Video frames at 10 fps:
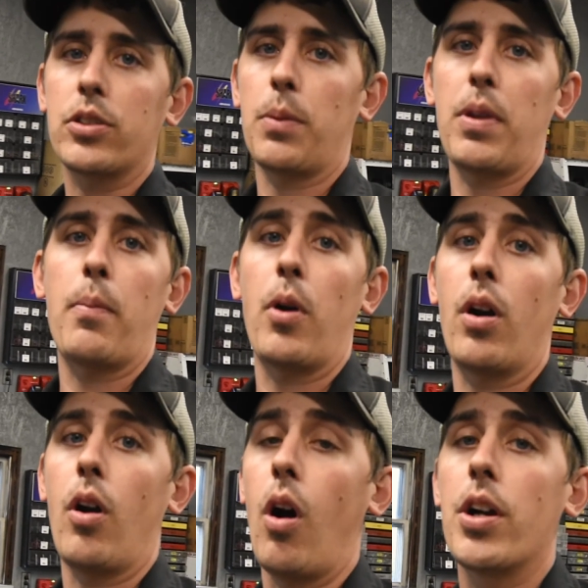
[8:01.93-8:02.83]
Some of them
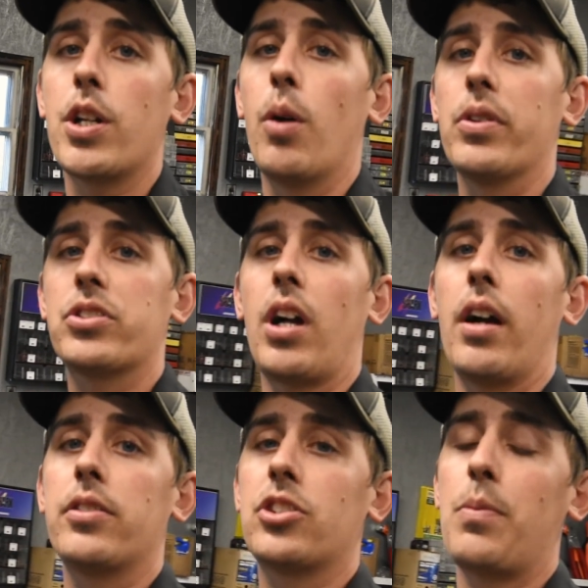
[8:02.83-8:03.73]
are already almost
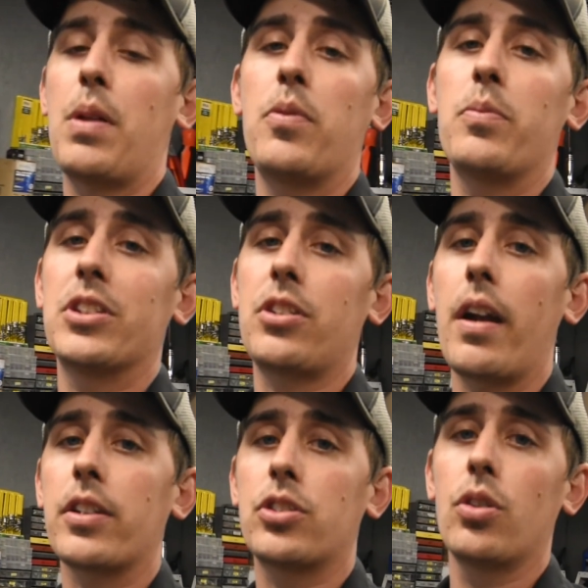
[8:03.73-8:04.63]
done. Some of them will be
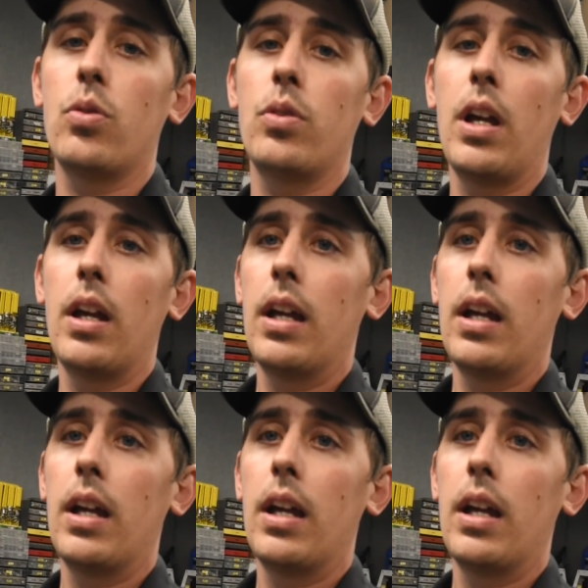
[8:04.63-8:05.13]
starting soon.